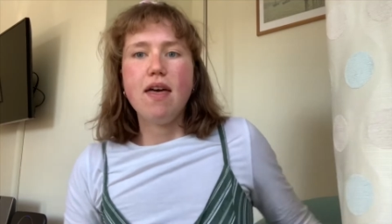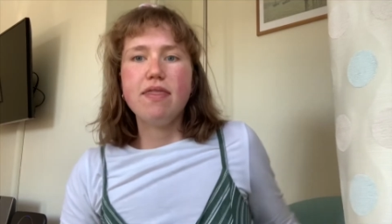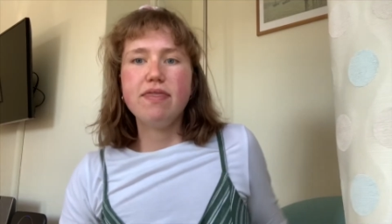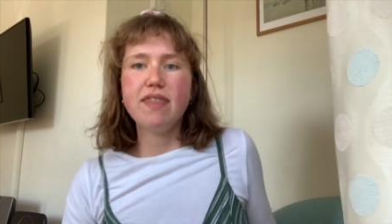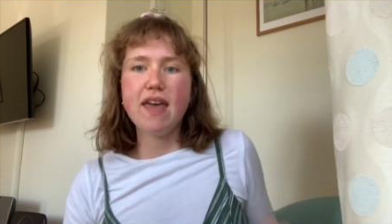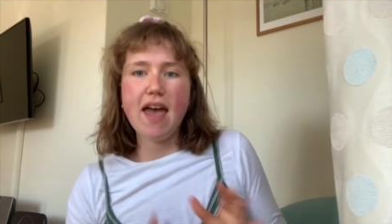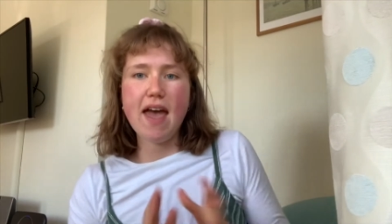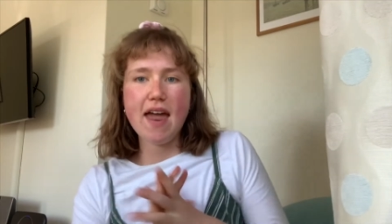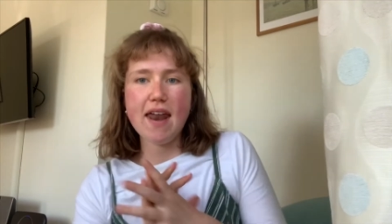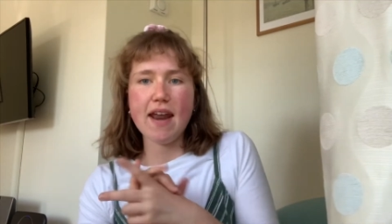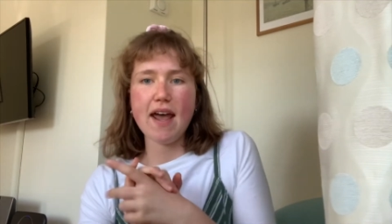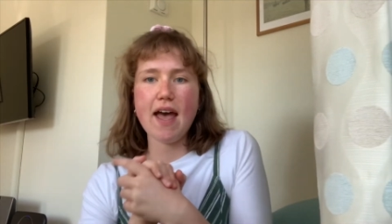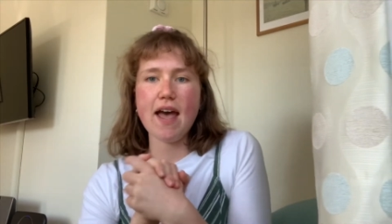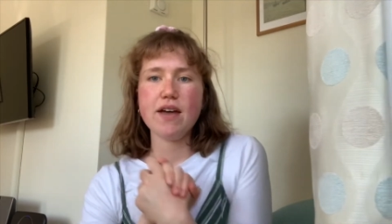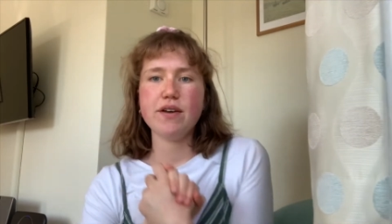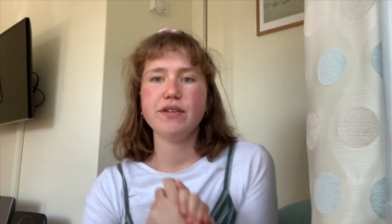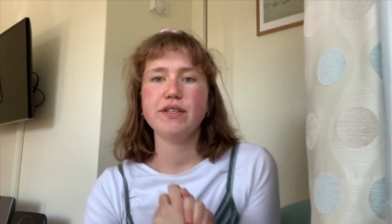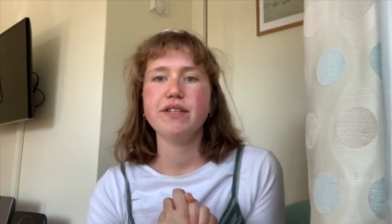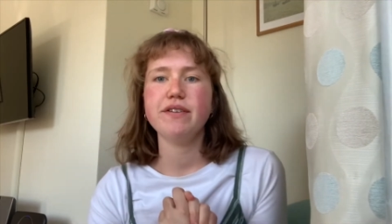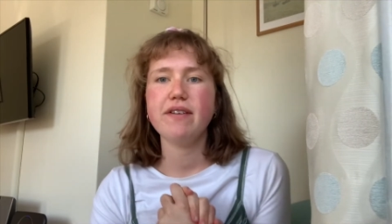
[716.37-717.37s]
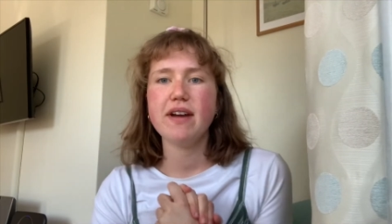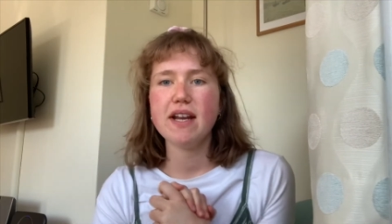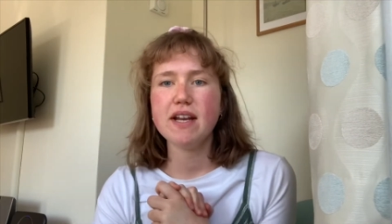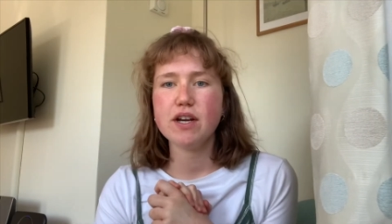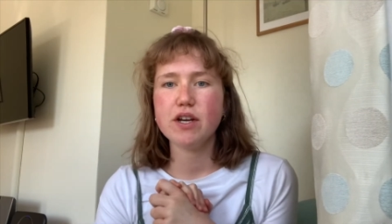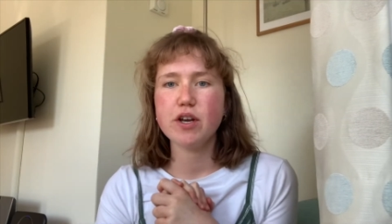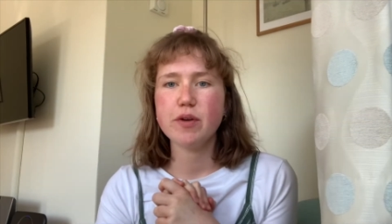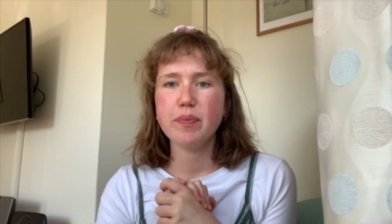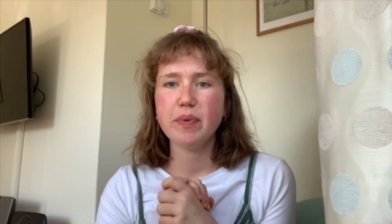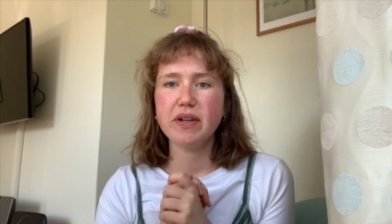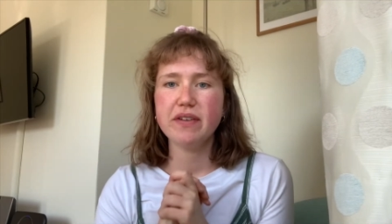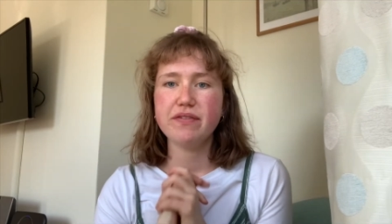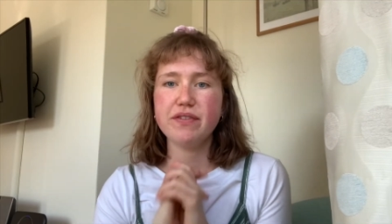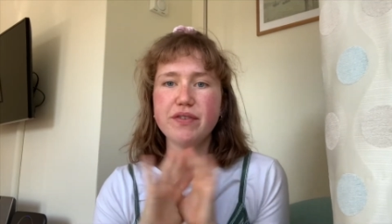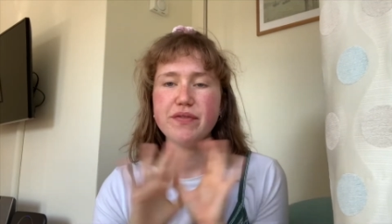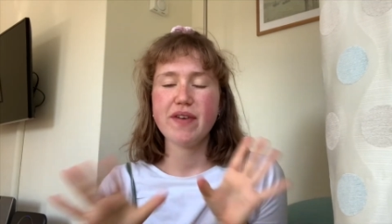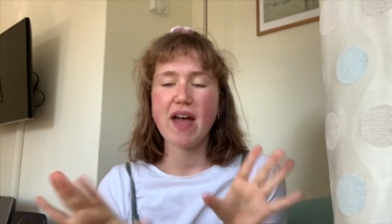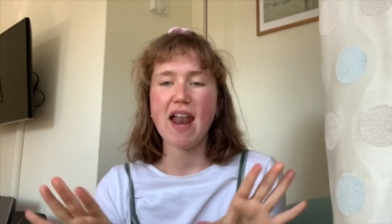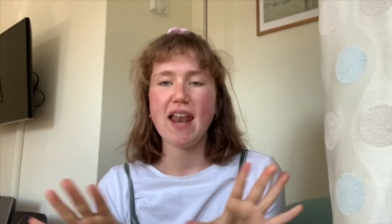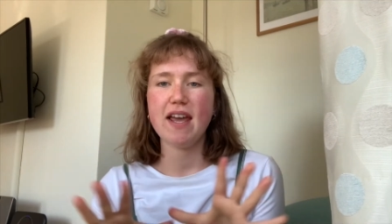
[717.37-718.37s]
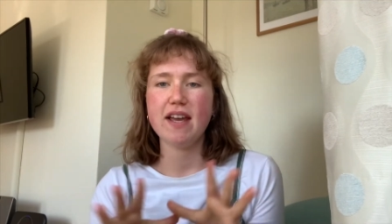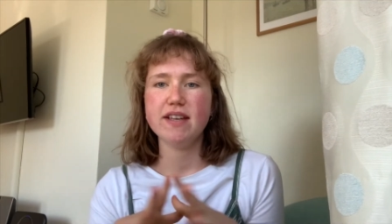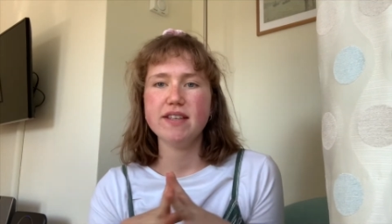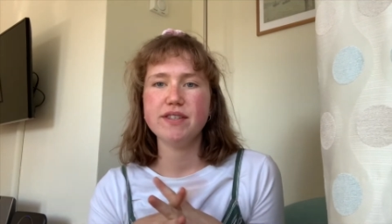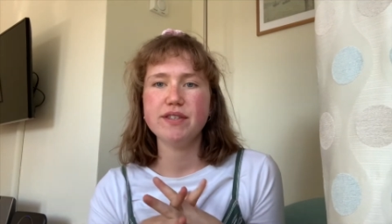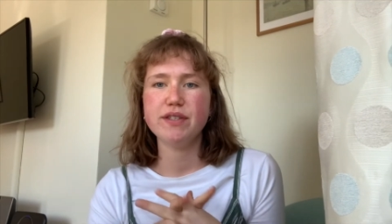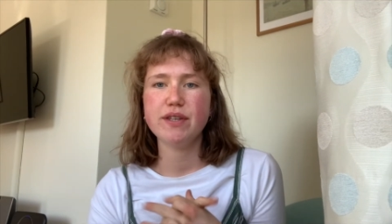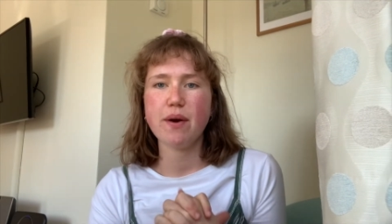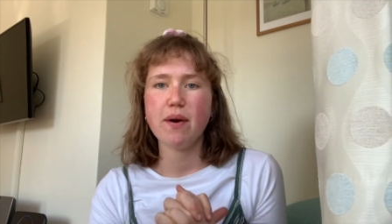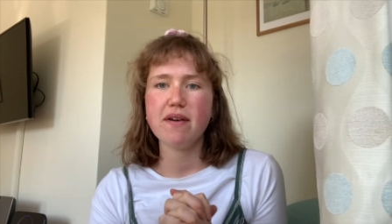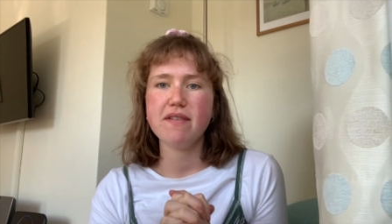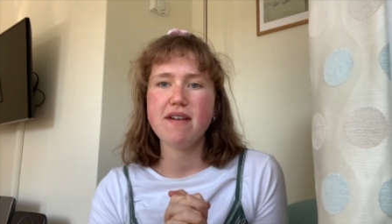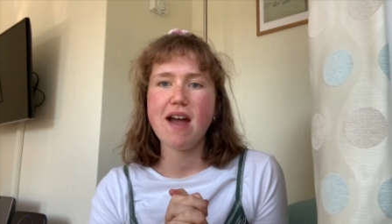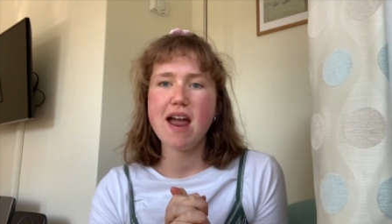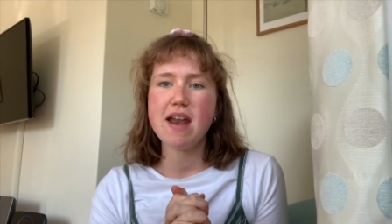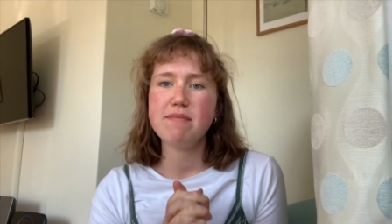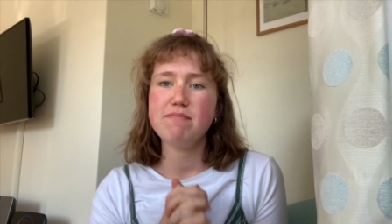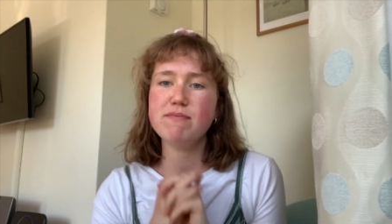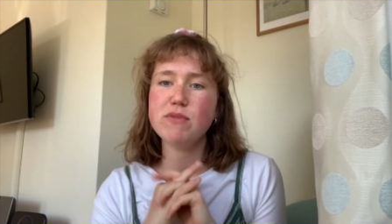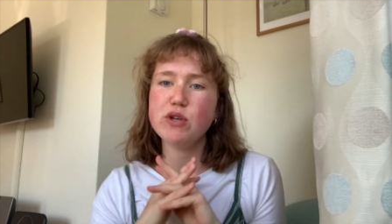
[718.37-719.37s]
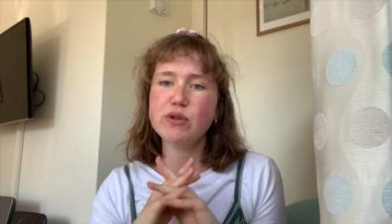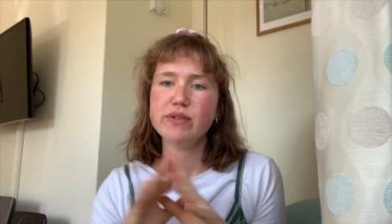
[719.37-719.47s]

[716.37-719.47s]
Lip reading: Then I also read a couple of novellas. So I read Moon